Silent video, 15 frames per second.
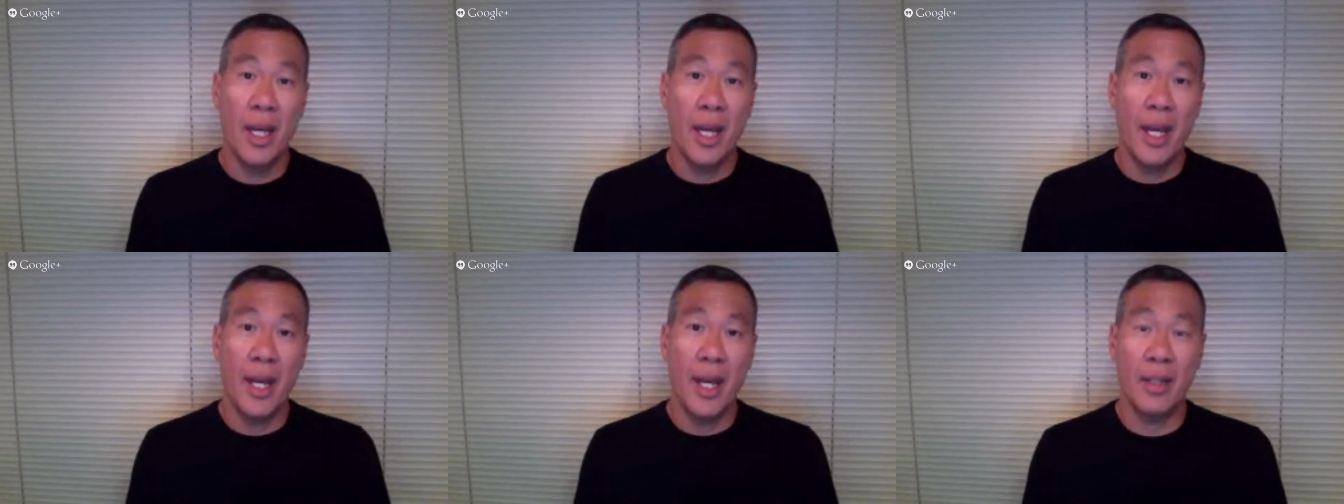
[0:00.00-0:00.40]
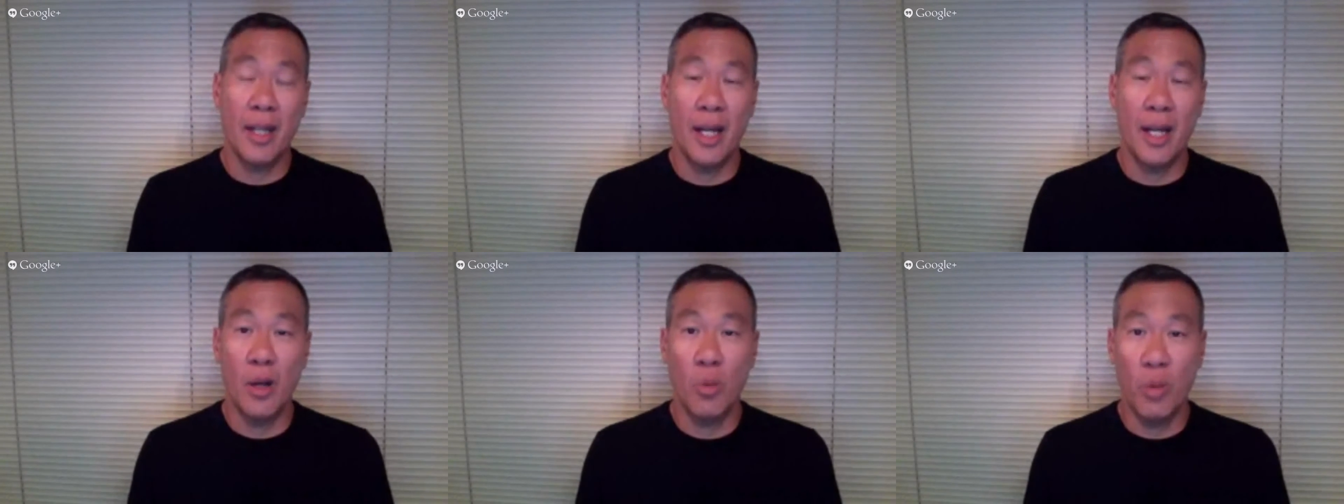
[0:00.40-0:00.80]
And
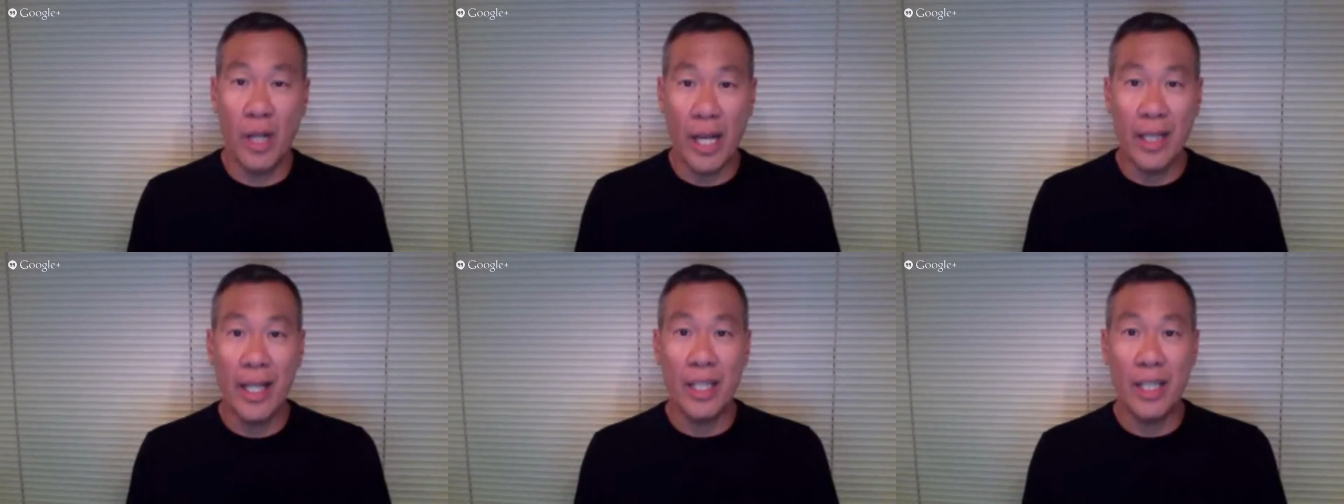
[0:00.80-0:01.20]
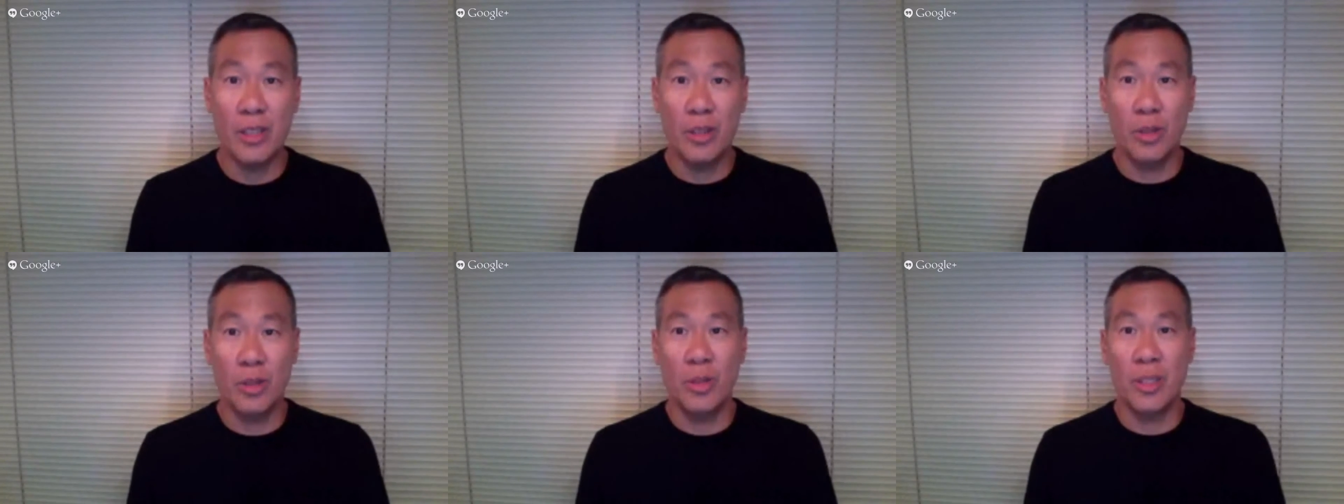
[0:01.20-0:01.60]
what I like to
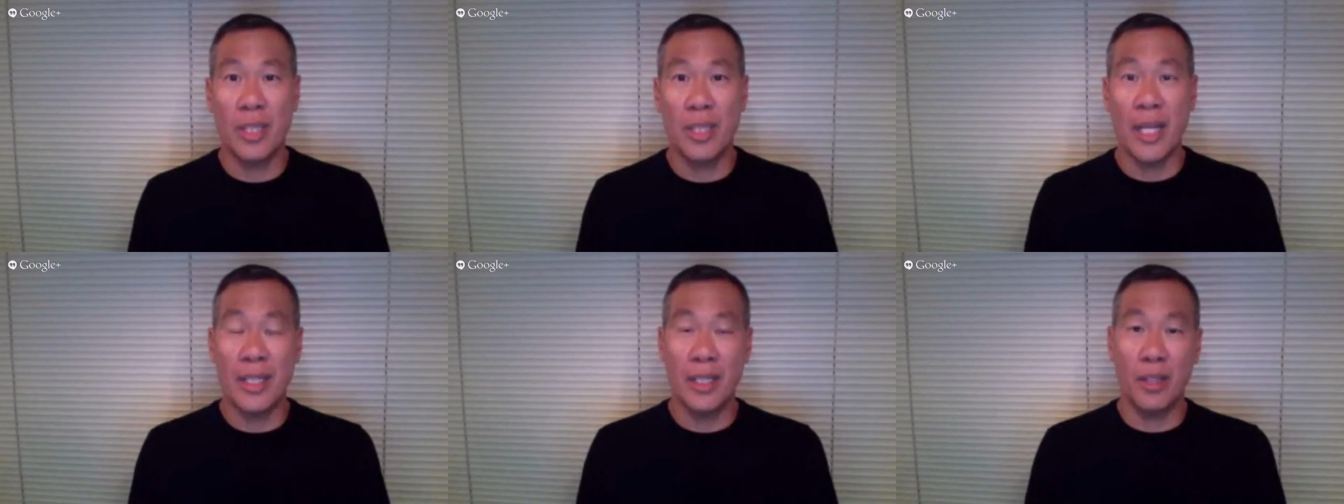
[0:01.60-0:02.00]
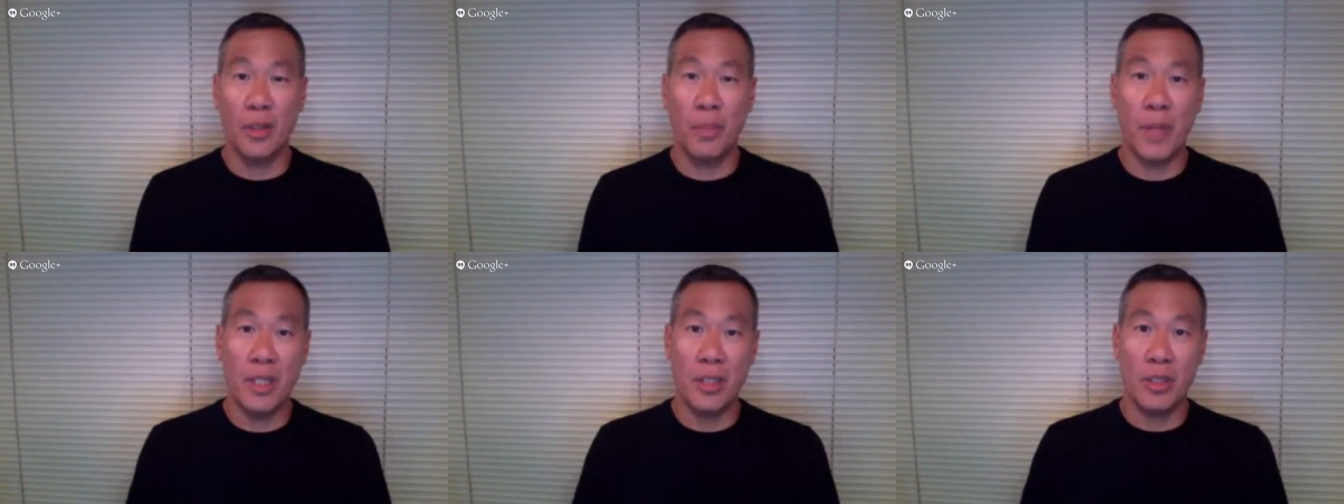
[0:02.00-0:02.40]
do is I tell the
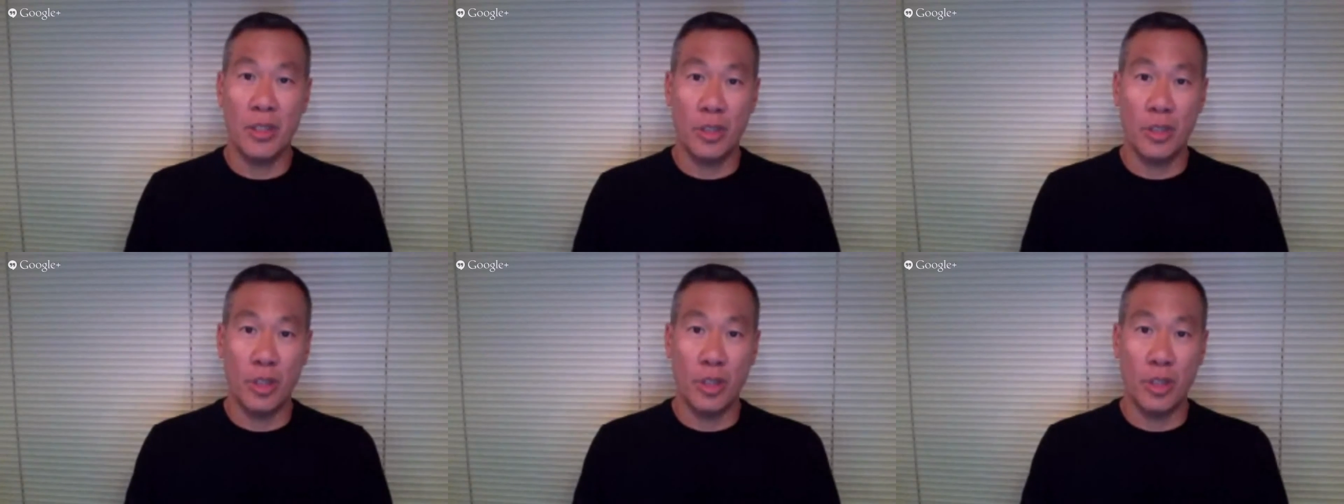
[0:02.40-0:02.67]
patients